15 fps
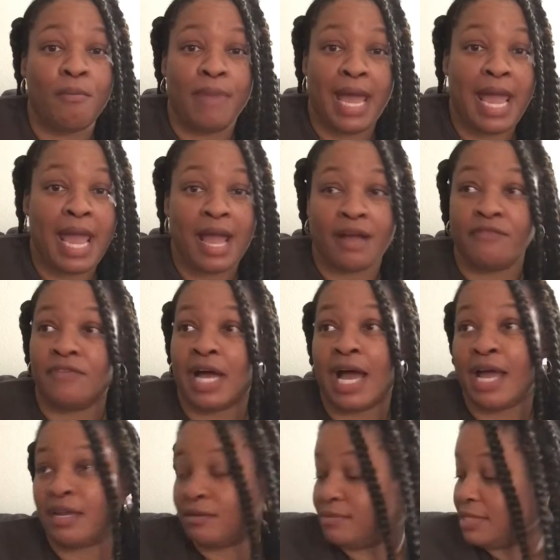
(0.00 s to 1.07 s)
bag of
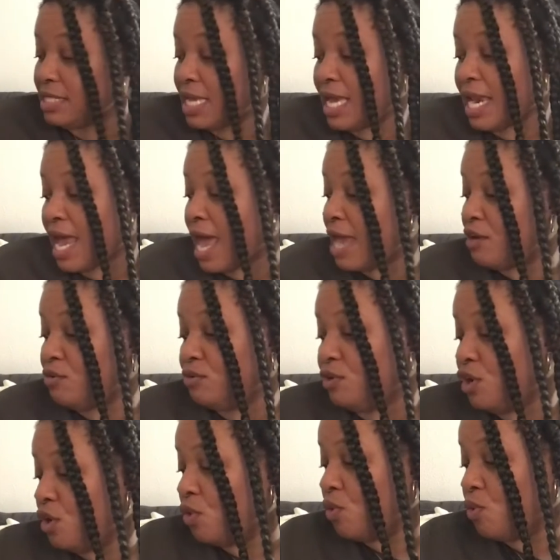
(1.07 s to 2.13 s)
items and I don't
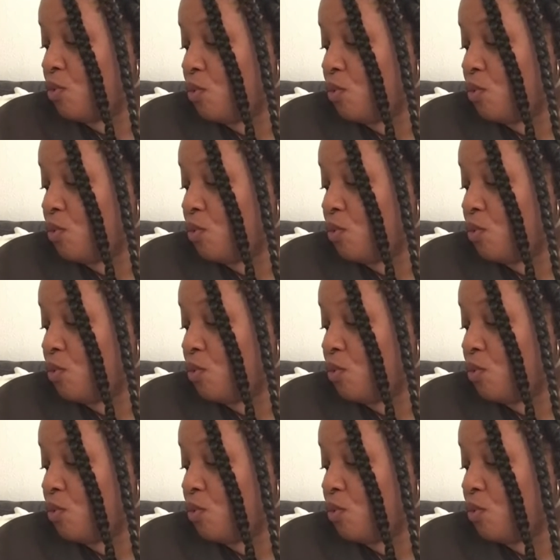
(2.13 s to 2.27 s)
know